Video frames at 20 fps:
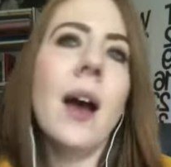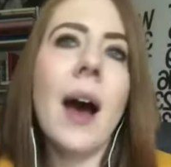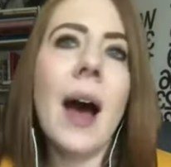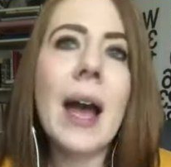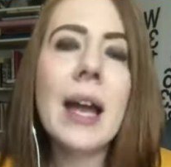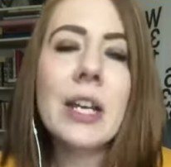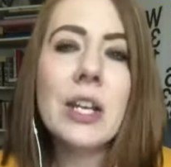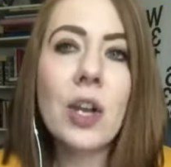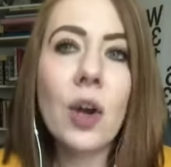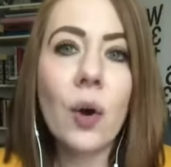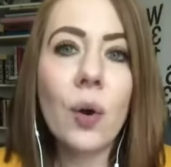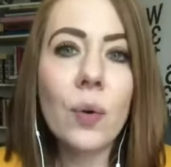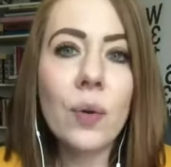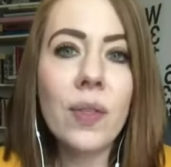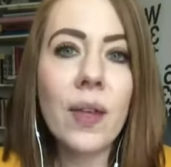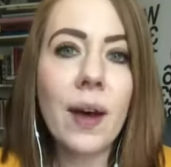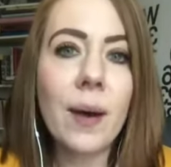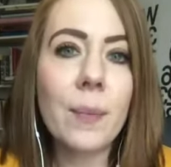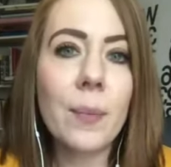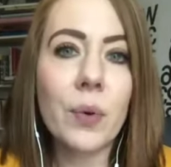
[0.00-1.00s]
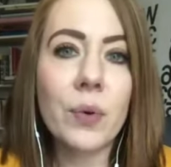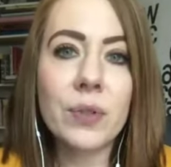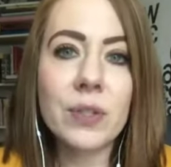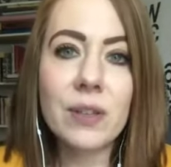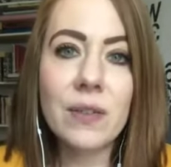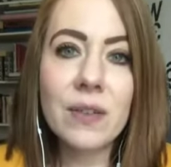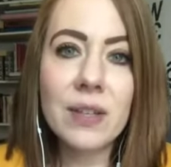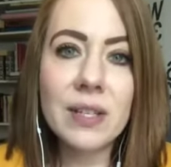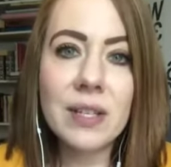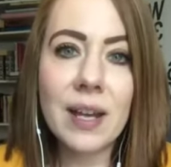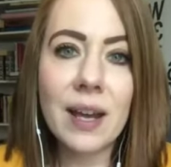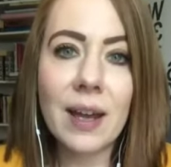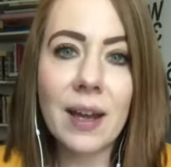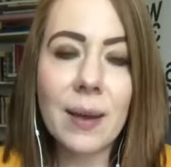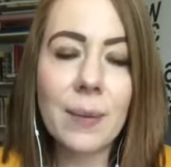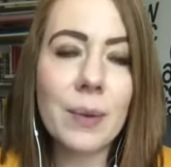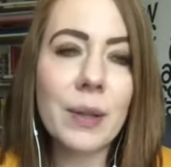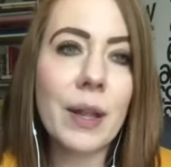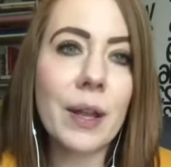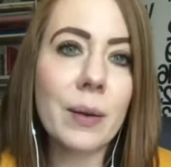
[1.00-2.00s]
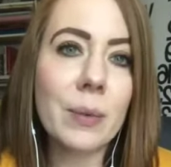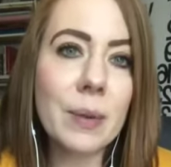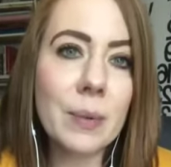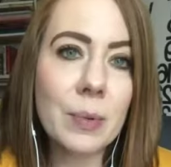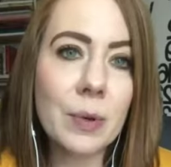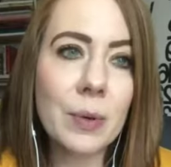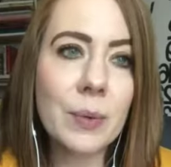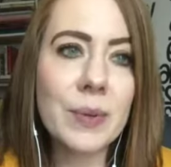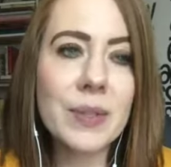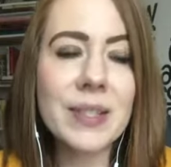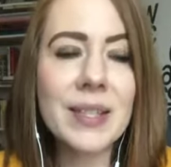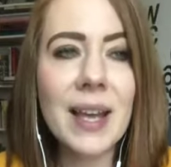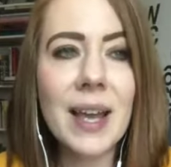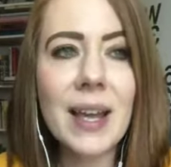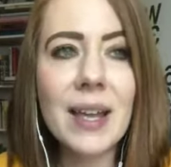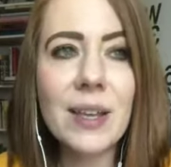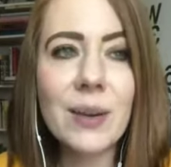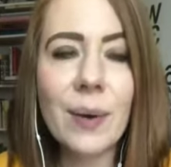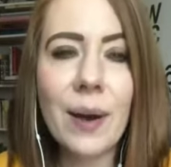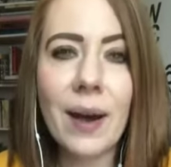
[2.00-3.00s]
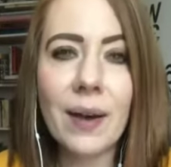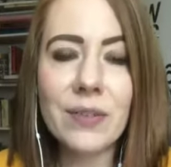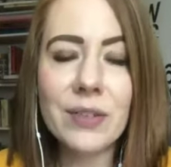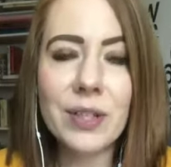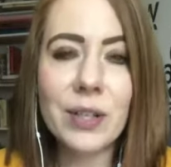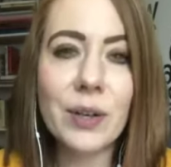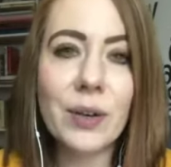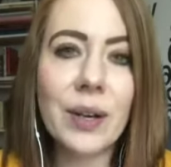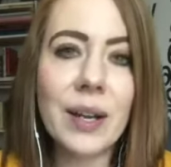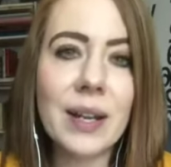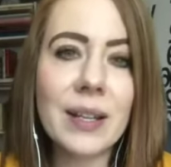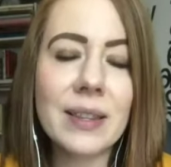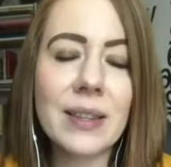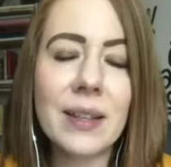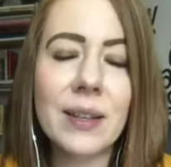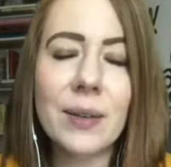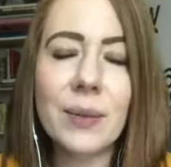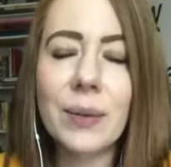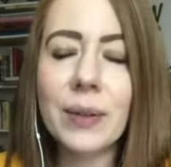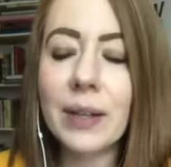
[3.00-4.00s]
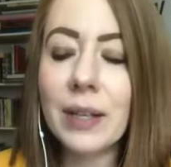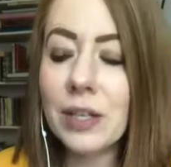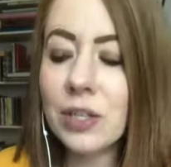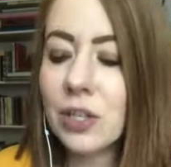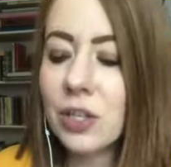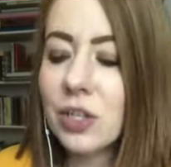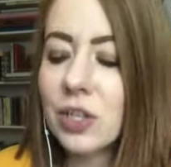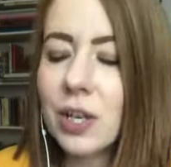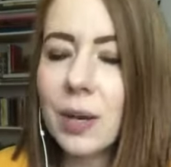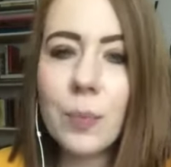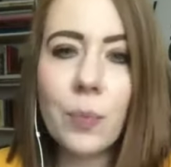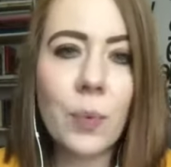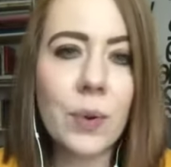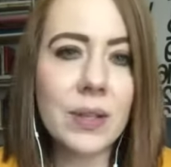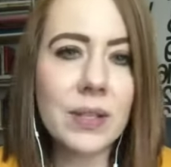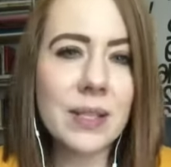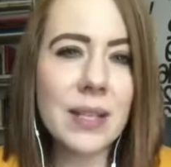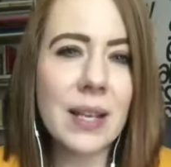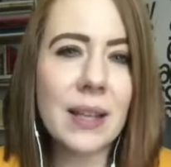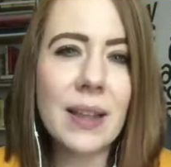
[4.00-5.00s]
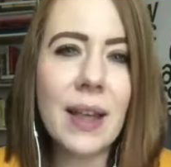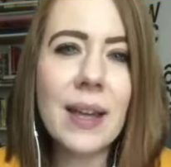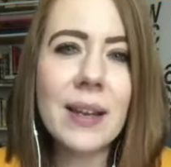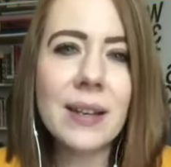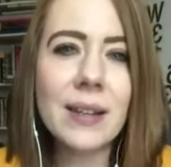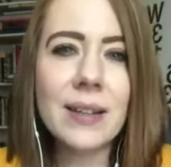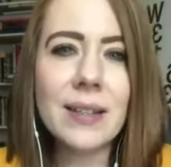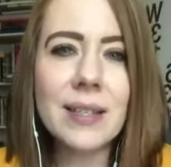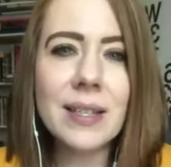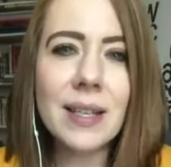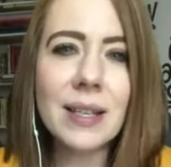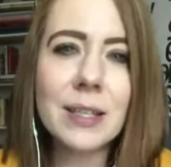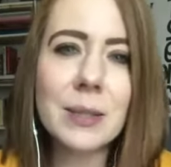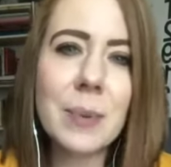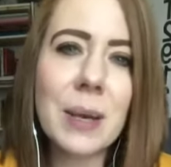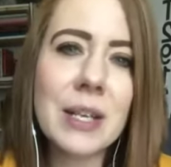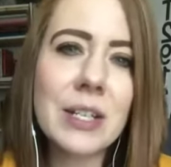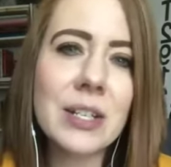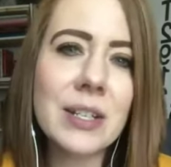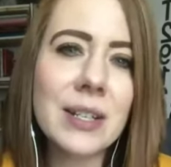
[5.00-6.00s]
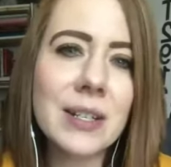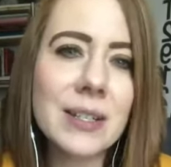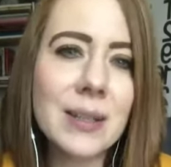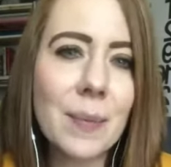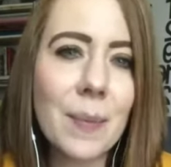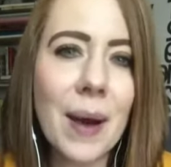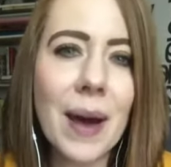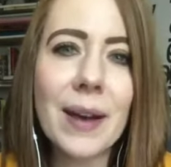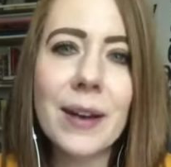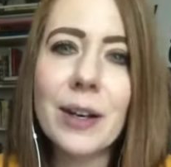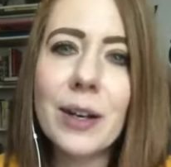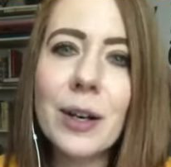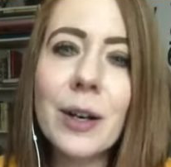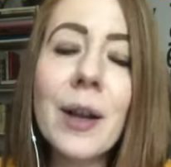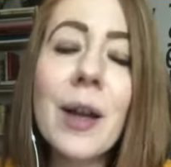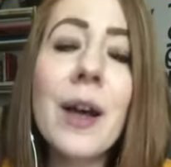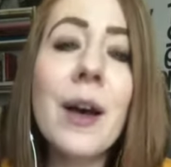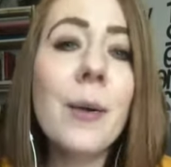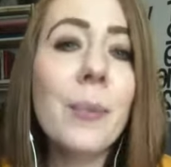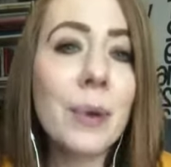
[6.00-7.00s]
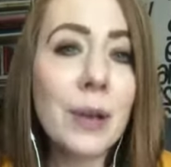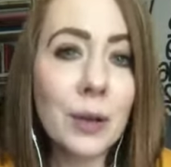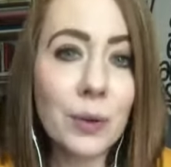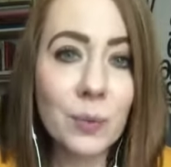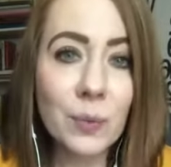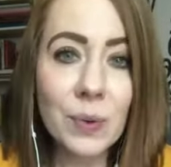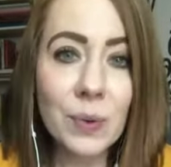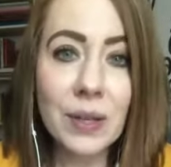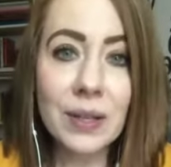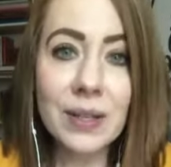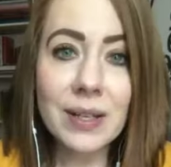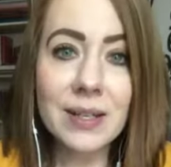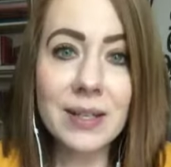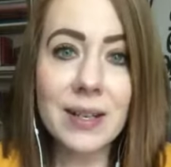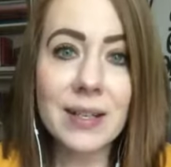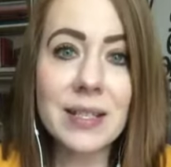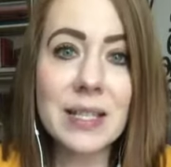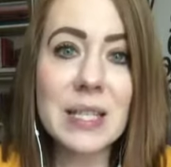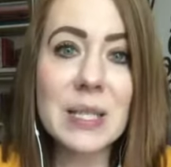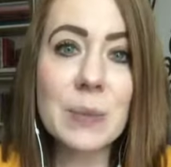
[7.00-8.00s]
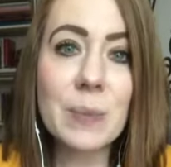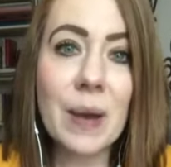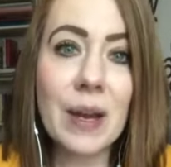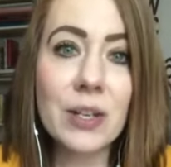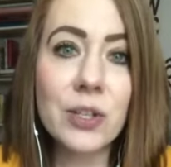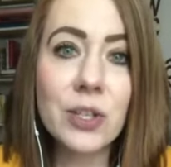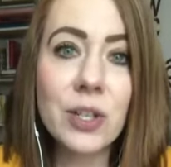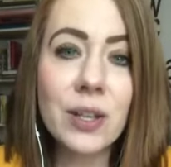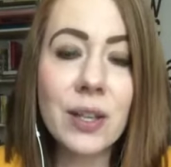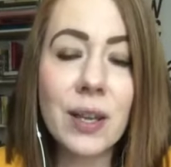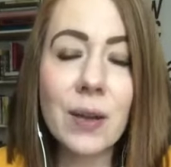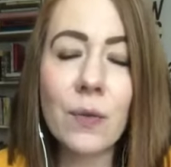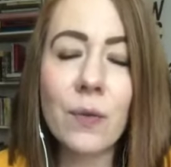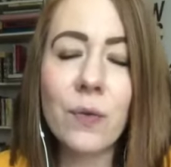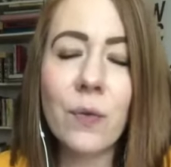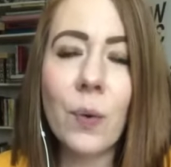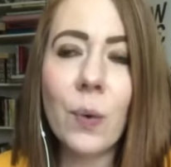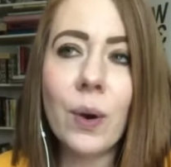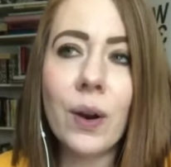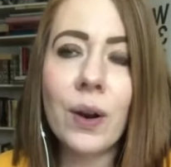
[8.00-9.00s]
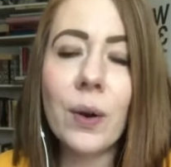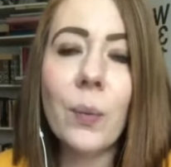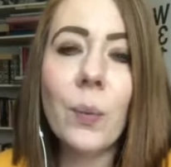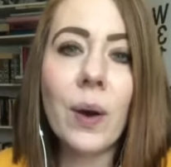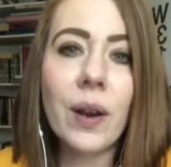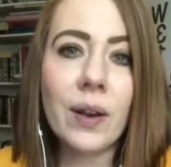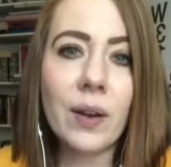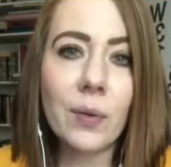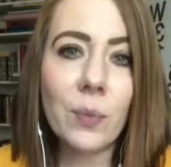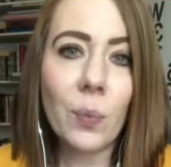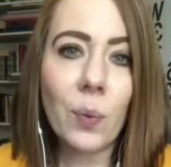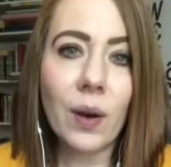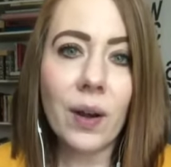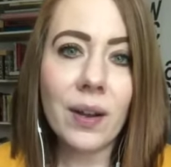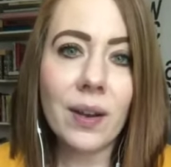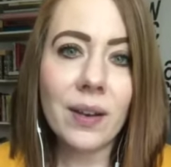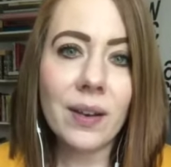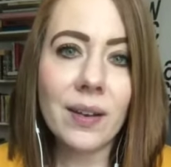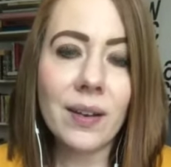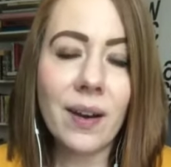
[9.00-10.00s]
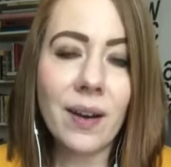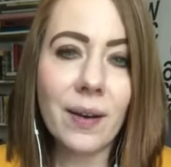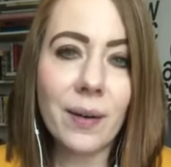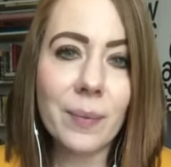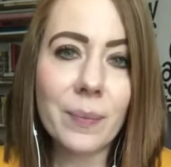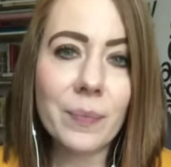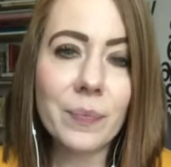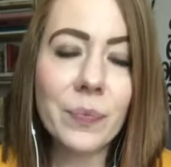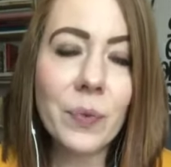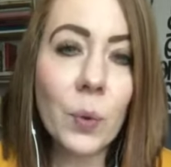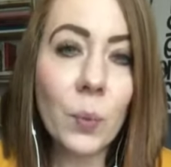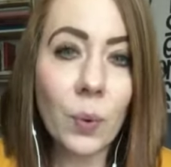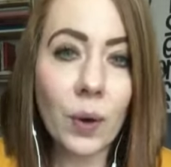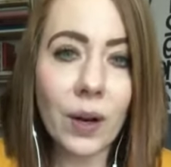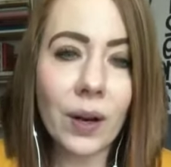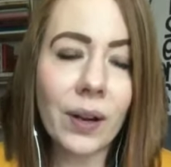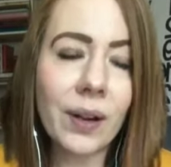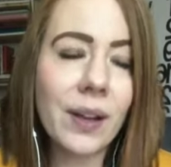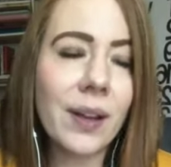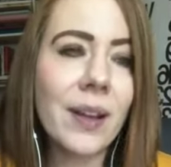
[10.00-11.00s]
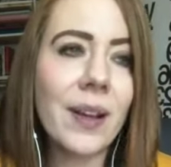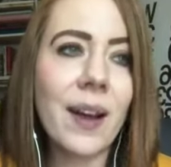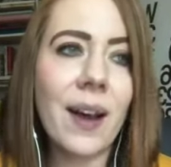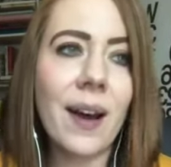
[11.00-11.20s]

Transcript: I know that most of the time, a lot of people will say you have to create the relationship once they land on the sales page. It doesn't matter, but it really does, especially for one-on-one work.